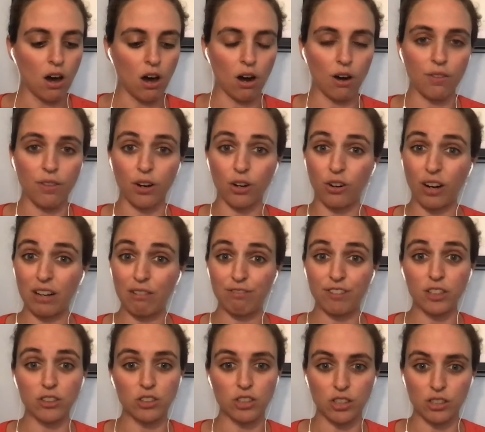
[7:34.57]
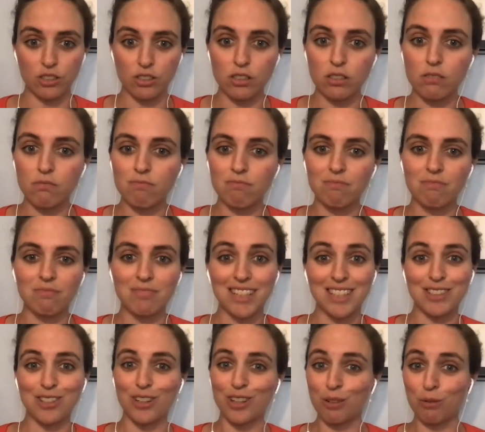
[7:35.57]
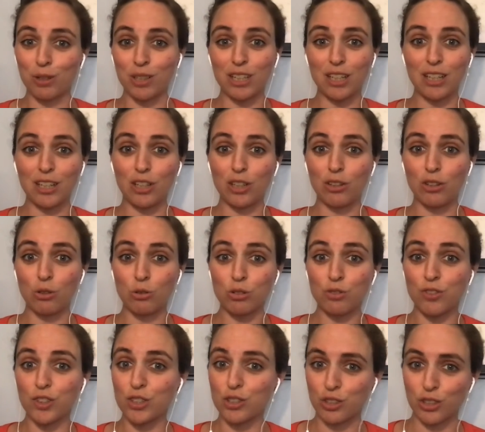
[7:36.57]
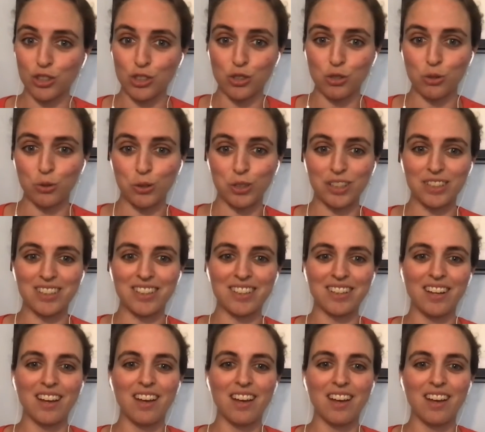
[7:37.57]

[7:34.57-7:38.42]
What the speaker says: Are there great filters? Is there a really useful search tool?